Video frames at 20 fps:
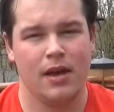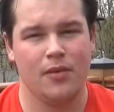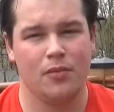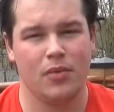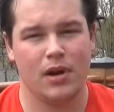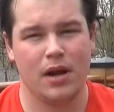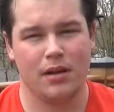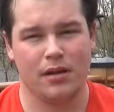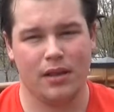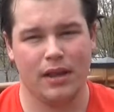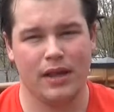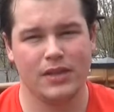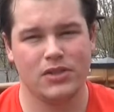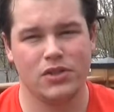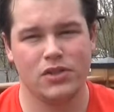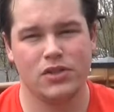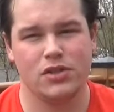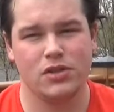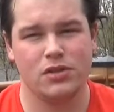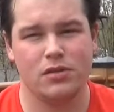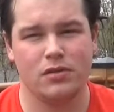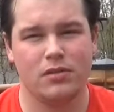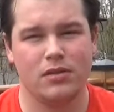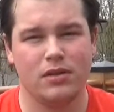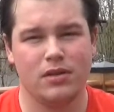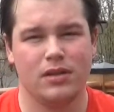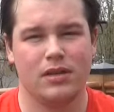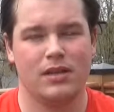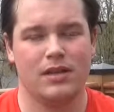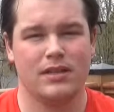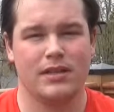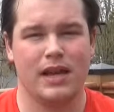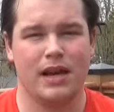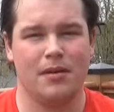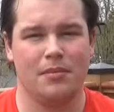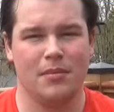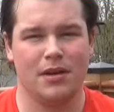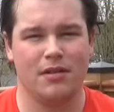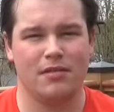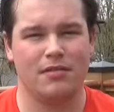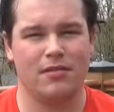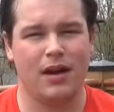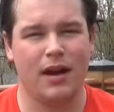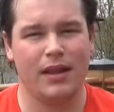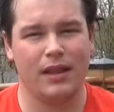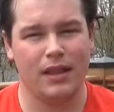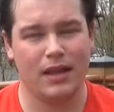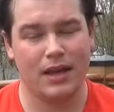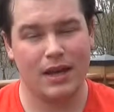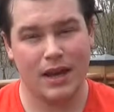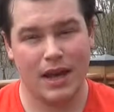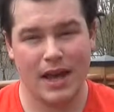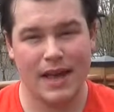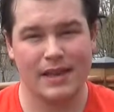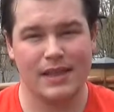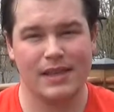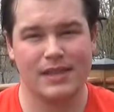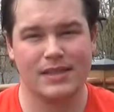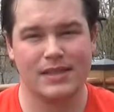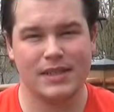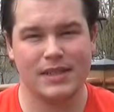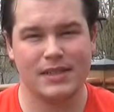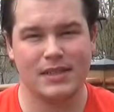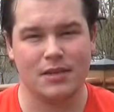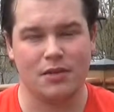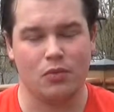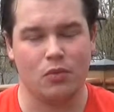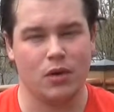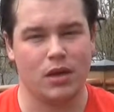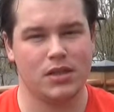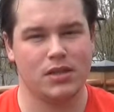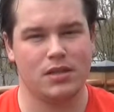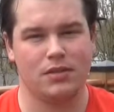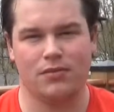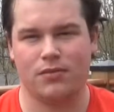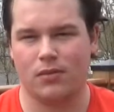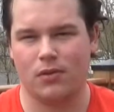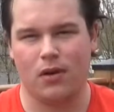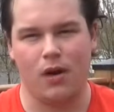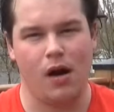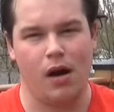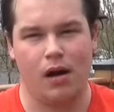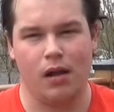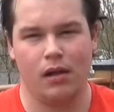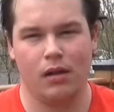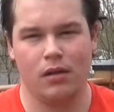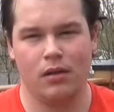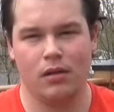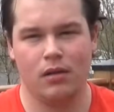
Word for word: and what I'd like to do is that I'm going to finally end the season once and for all